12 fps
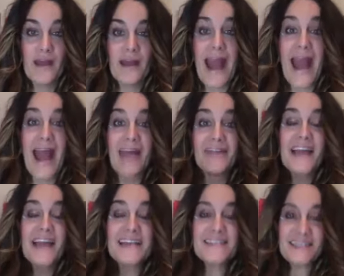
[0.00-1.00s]
And the
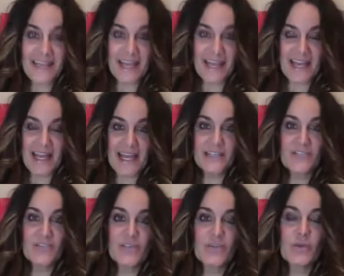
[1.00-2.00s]
last thing
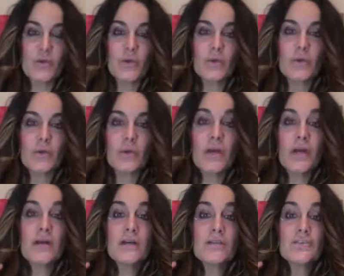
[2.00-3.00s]
is to
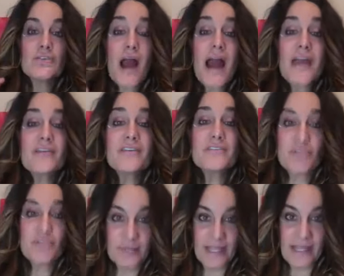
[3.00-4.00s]
try the
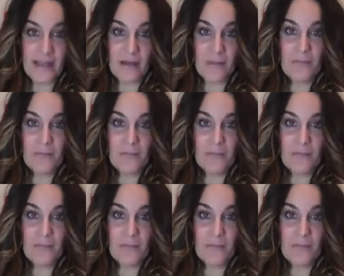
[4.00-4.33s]
Zoom link.